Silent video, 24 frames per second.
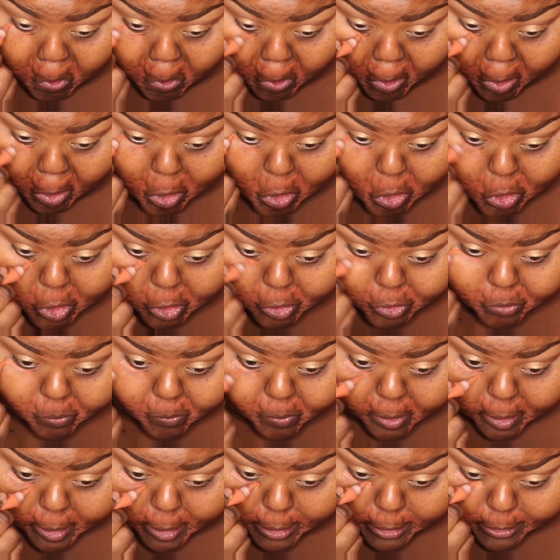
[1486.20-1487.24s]
and it doesn't
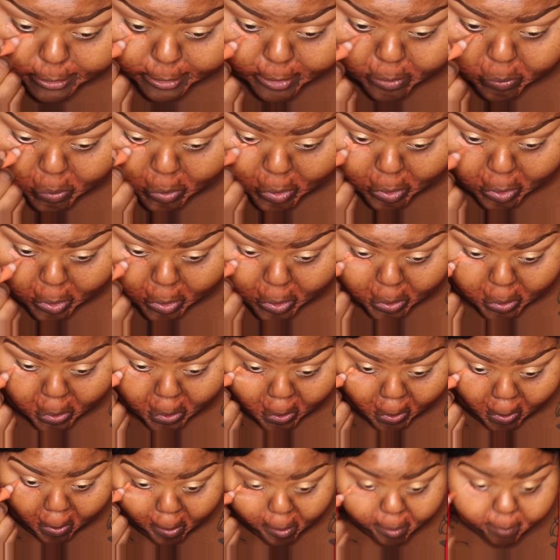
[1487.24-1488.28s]
work out that way.
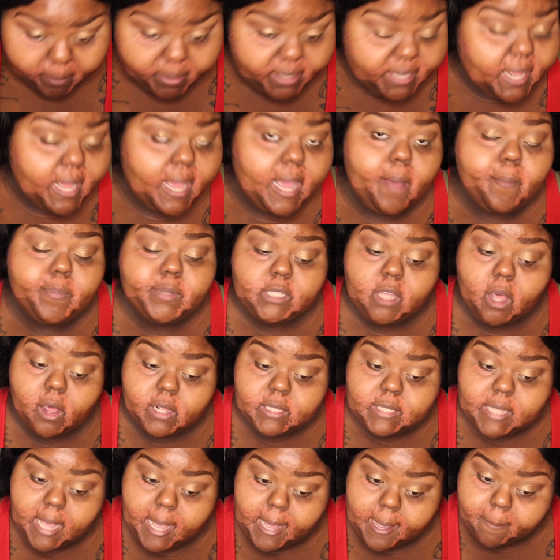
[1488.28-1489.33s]
But that happens all the
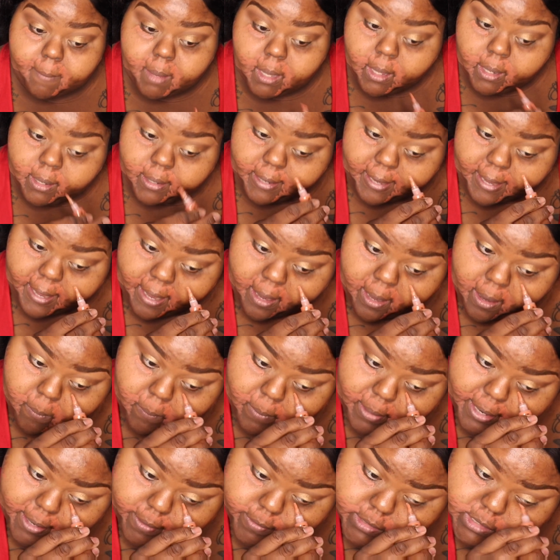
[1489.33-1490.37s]
time. Like
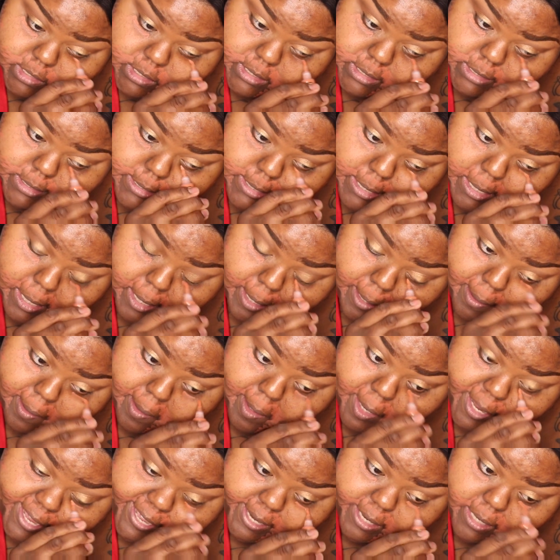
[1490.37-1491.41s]
when I was 16
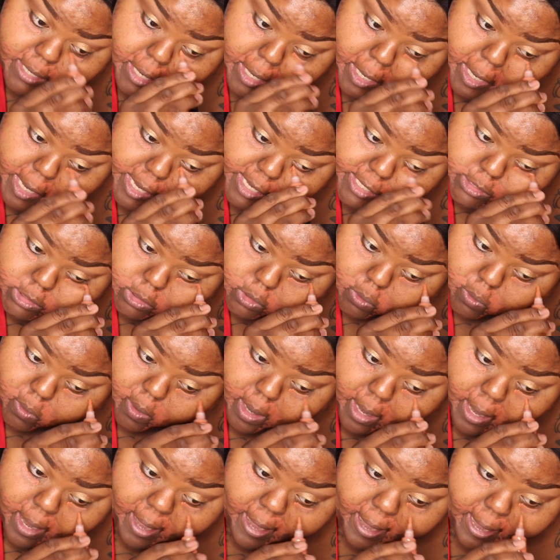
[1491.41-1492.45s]
and in high school,
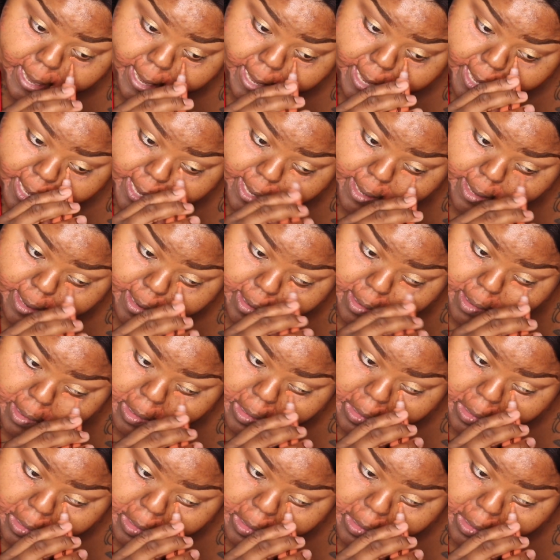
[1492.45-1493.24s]
I had